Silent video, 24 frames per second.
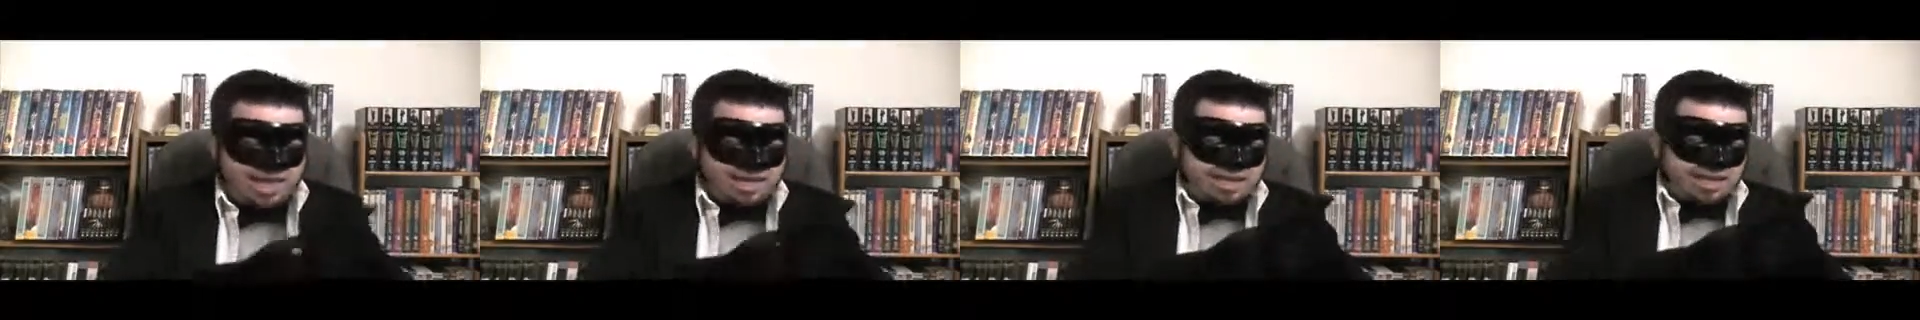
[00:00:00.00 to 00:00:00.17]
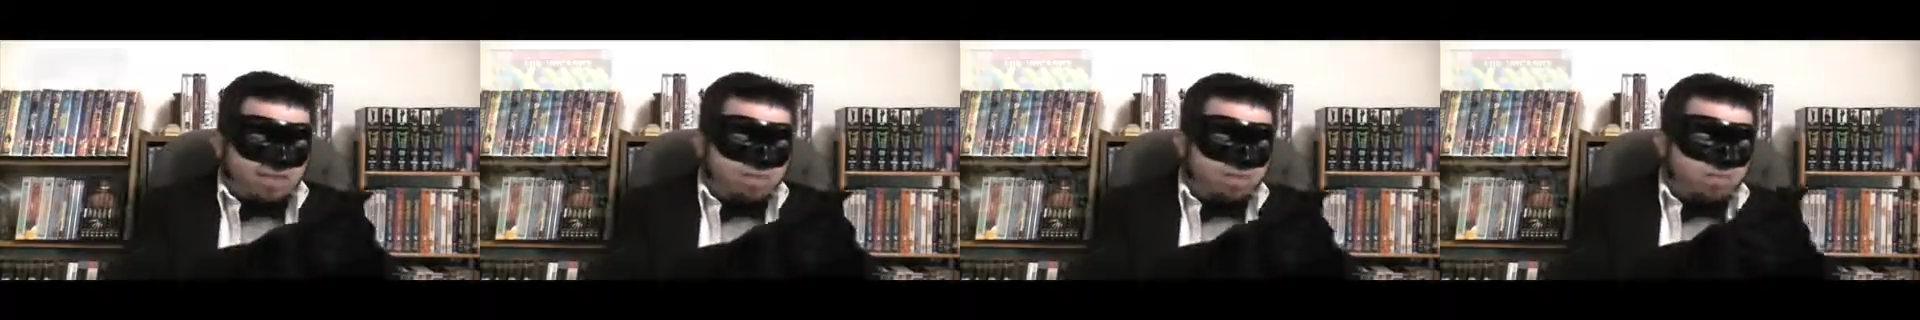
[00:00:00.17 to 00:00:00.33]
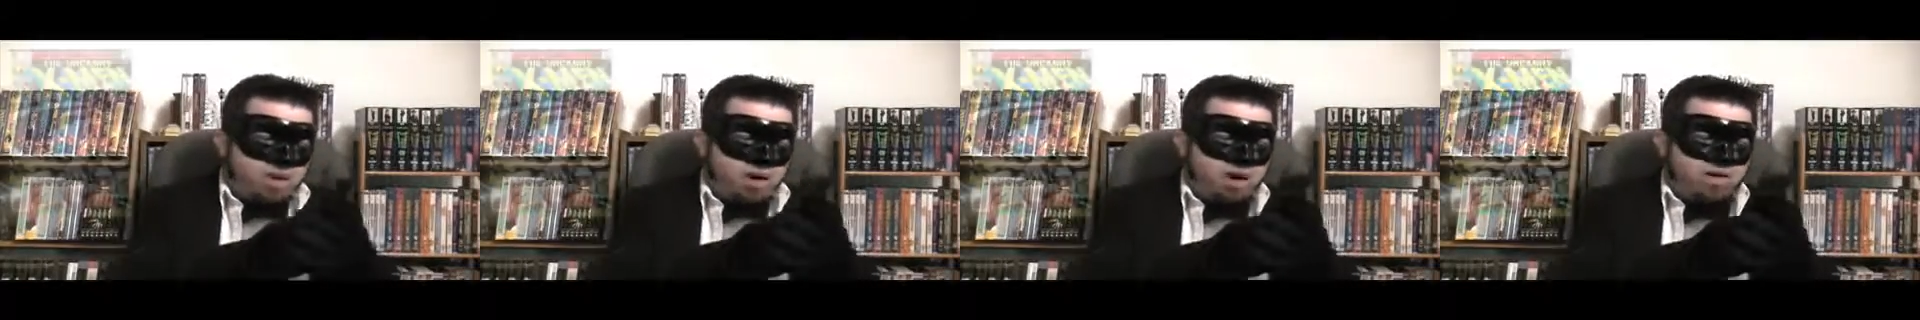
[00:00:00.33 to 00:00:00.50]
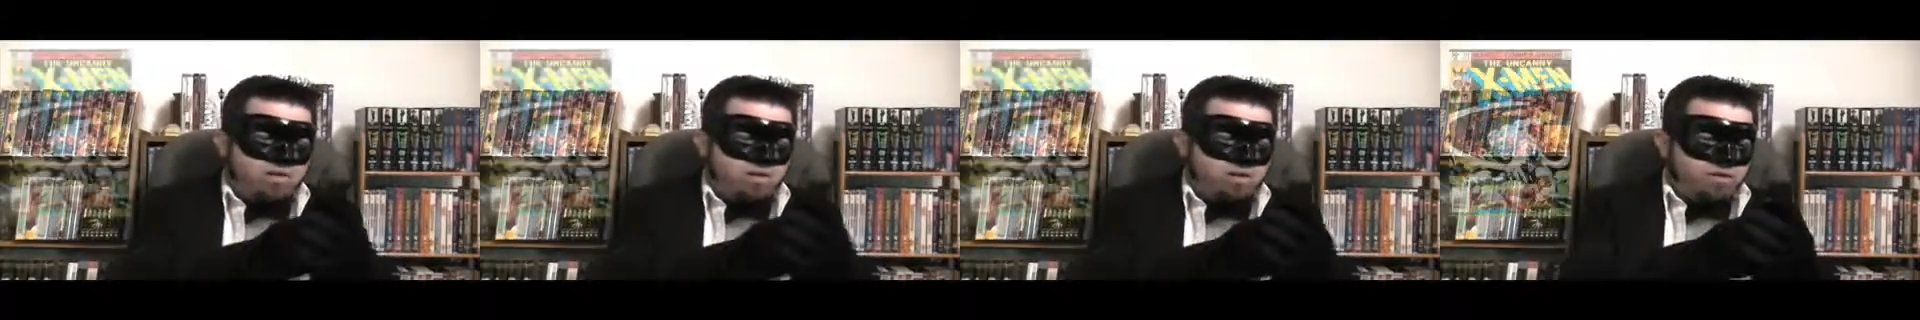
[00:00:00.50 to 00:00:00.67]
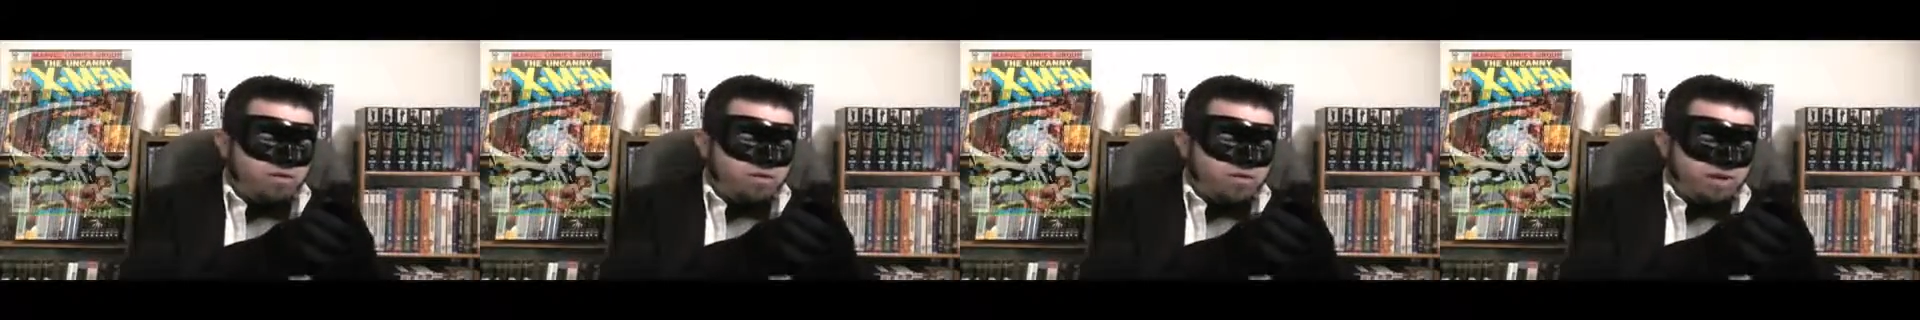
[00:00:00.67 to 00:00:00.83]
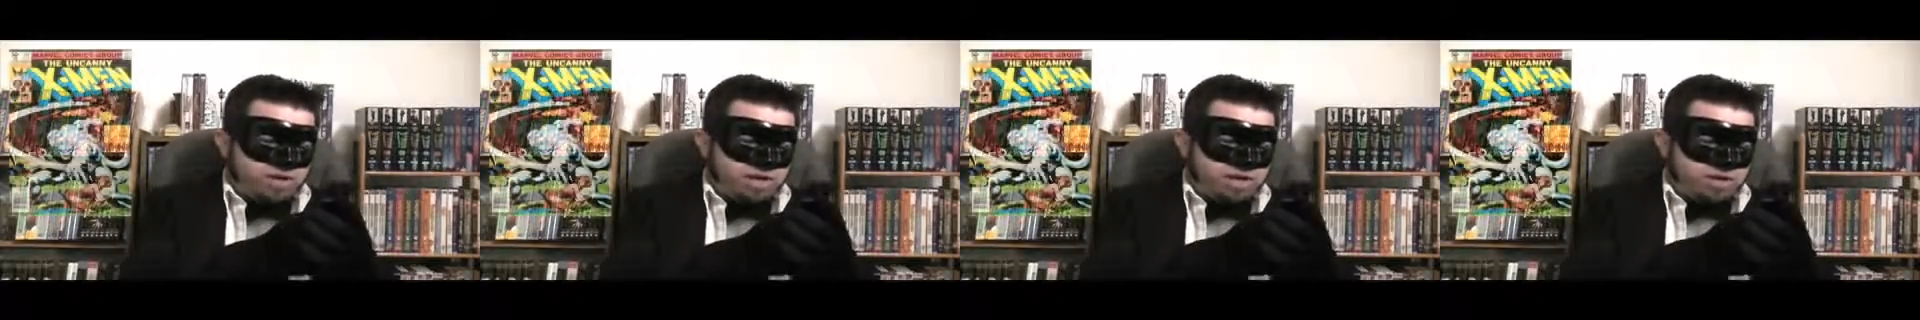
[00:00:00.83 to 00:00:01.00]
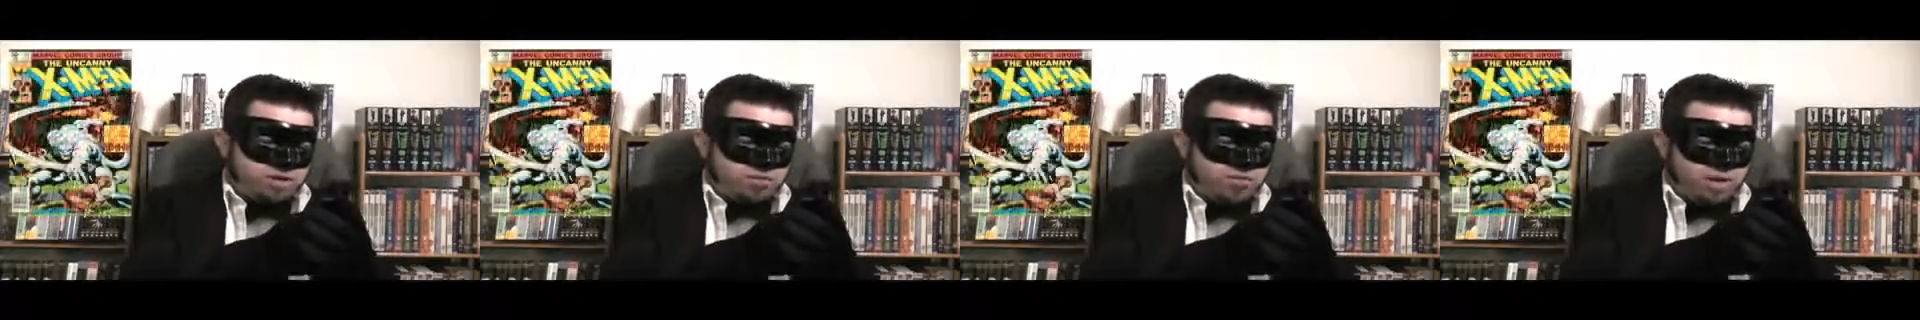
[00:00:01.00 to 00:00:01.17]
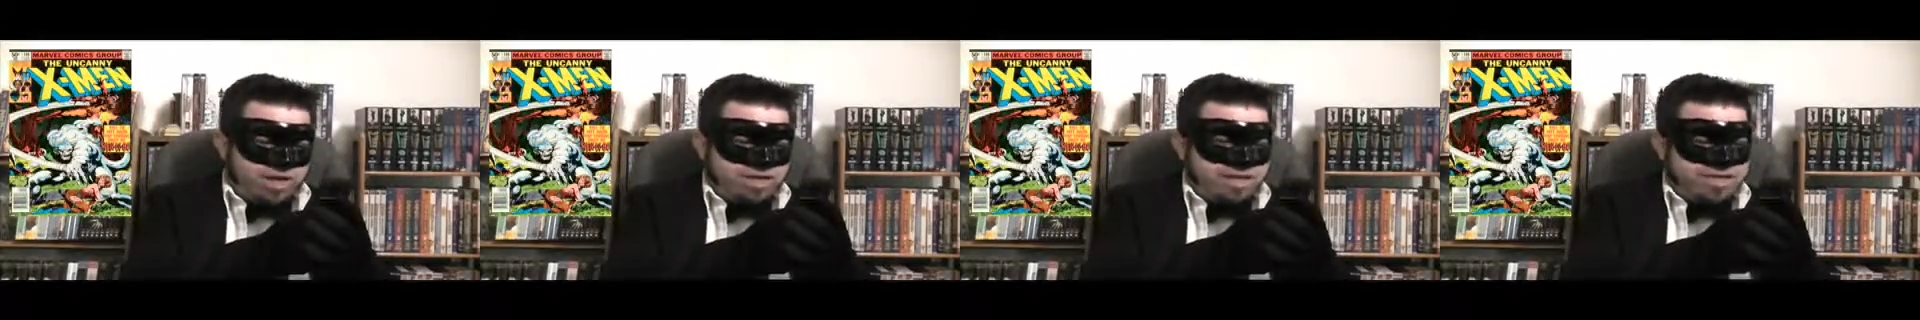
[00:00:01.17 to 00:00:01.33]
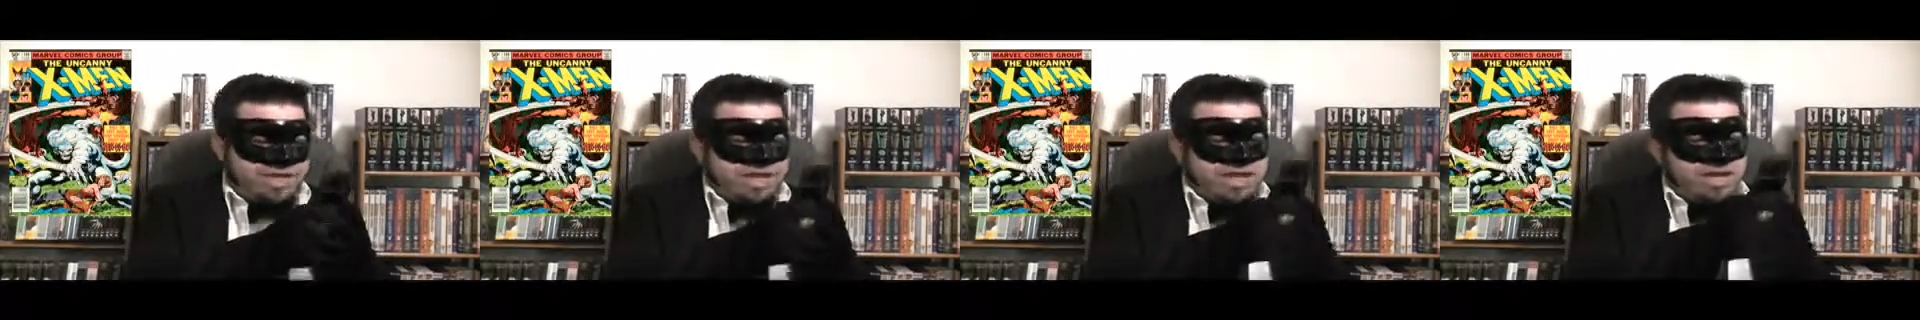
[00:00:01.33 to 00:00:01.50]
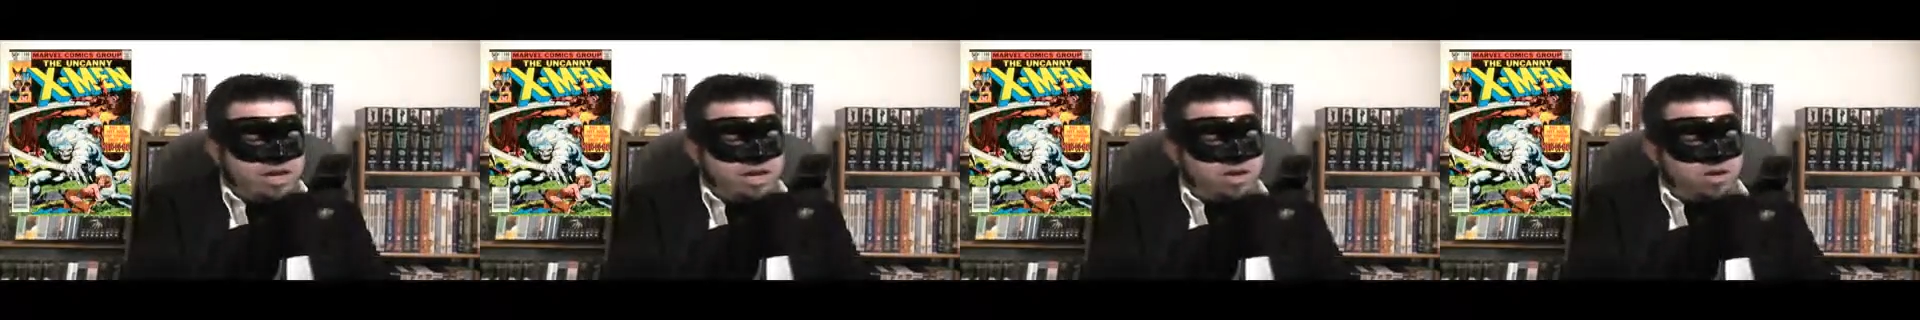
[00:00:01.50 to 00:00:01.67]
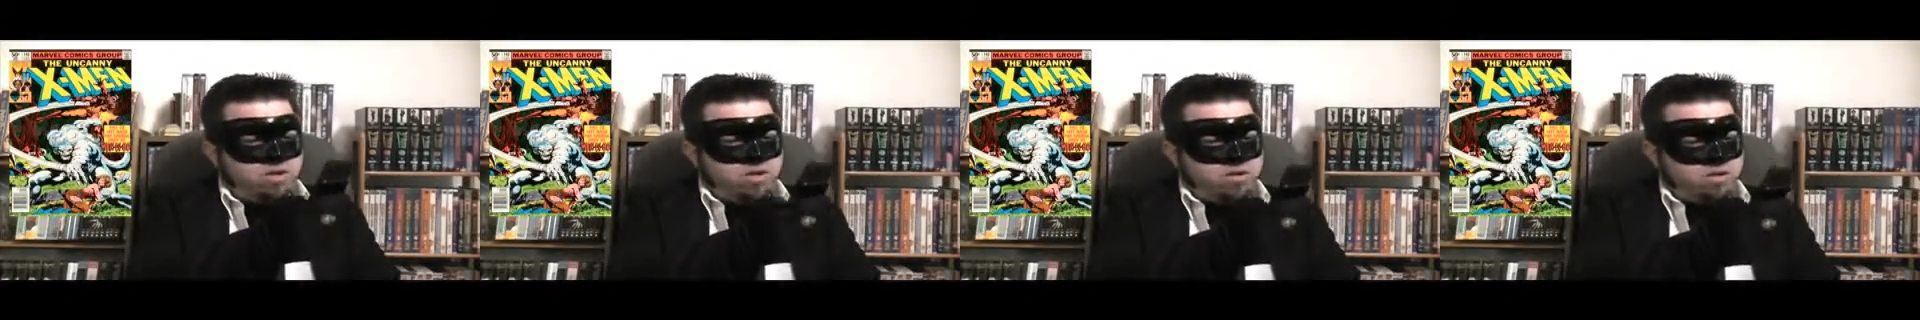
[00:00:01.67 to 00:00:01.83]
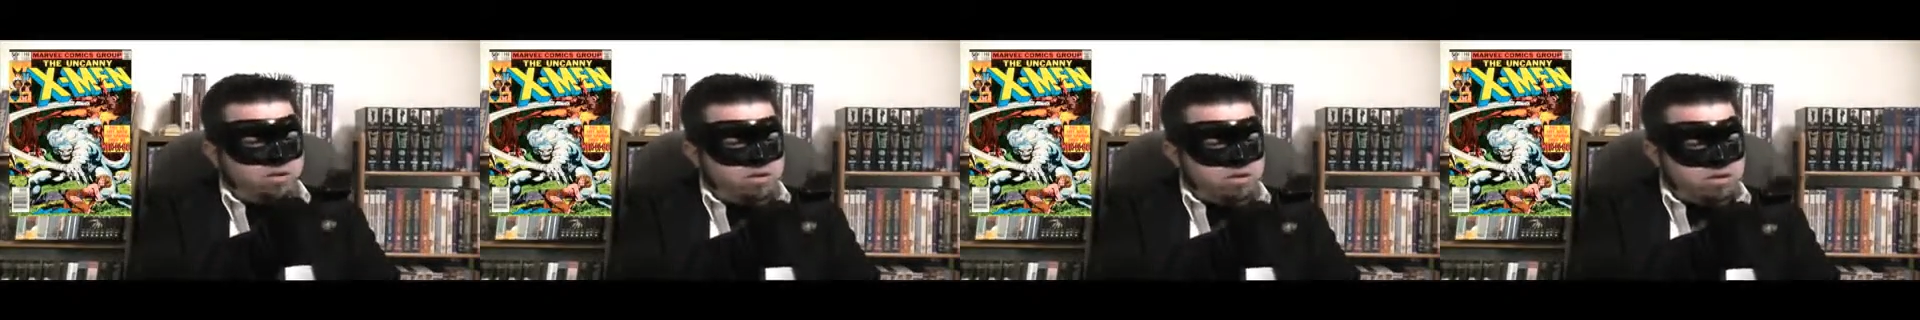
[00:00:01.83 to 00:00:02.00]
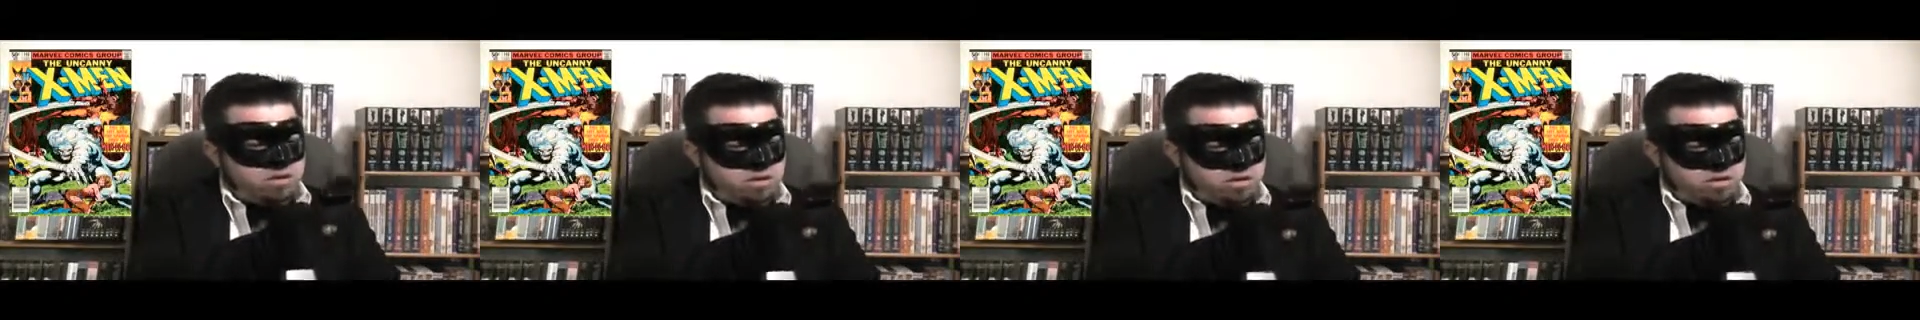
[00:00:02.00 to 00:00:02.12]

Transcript: like the Marvel villain Wendigo.